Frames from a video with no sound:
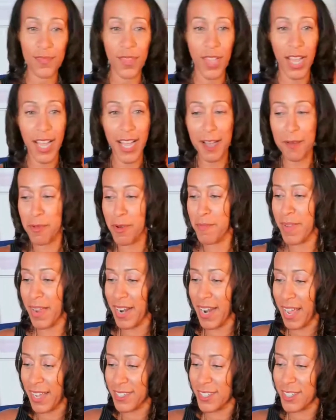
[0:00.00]
I got to put my
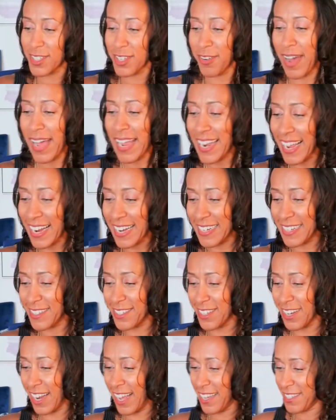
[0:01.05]
glasses on. I like these
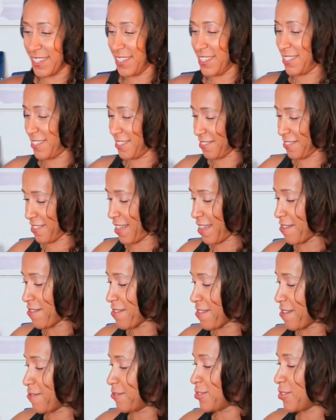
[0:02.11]
glasses. I
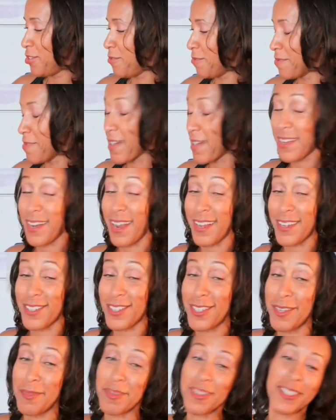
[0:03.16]
was cute. I could actually
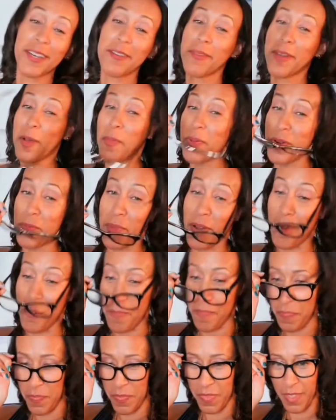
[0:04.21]
see myself when I put them on.
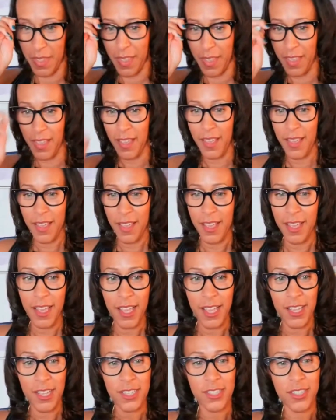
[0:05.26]

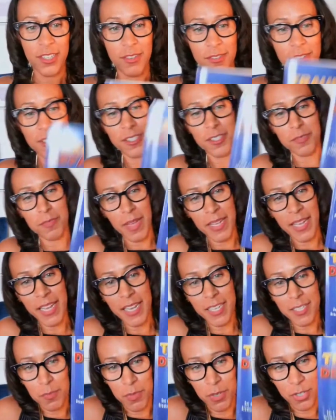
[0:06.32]
So this is my
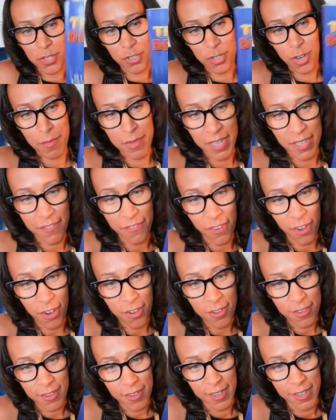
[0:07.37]
latest book, Trauma
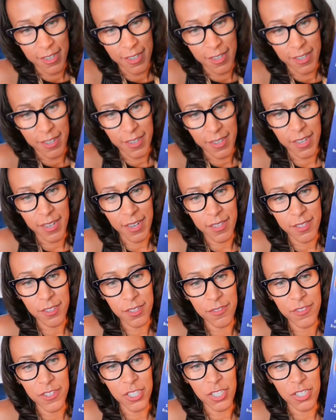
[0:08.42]
Default. Get a
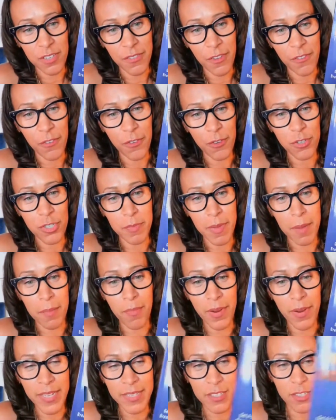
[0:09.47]
clear vision of your future by
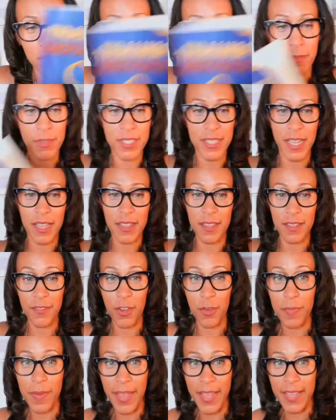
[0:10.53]
breaking the trauma cycle of
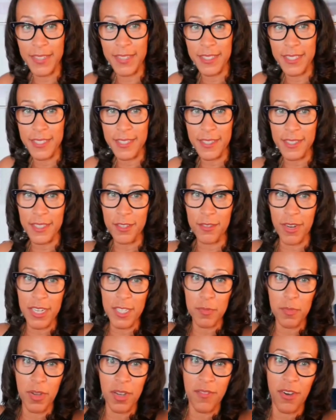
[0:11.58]
your past. It is the
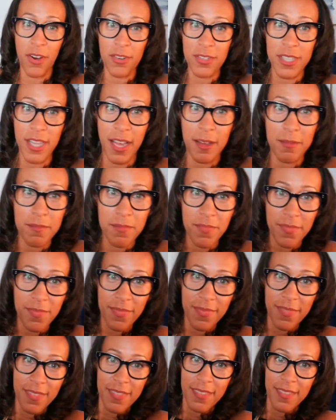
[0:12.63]
greatest book of all time.
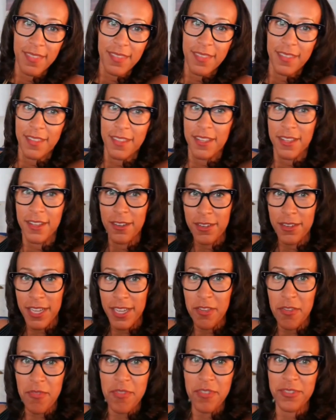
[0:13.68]
Okay,
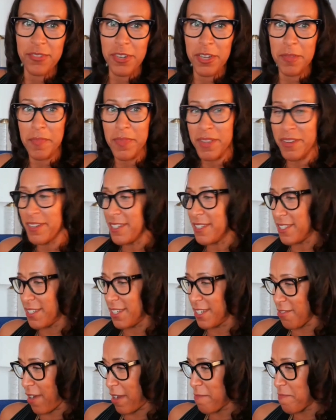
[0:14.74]
you're on your treadmill
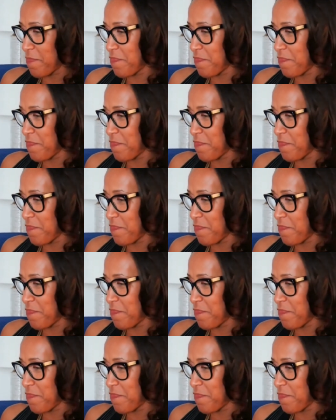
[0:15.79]
listening. Great.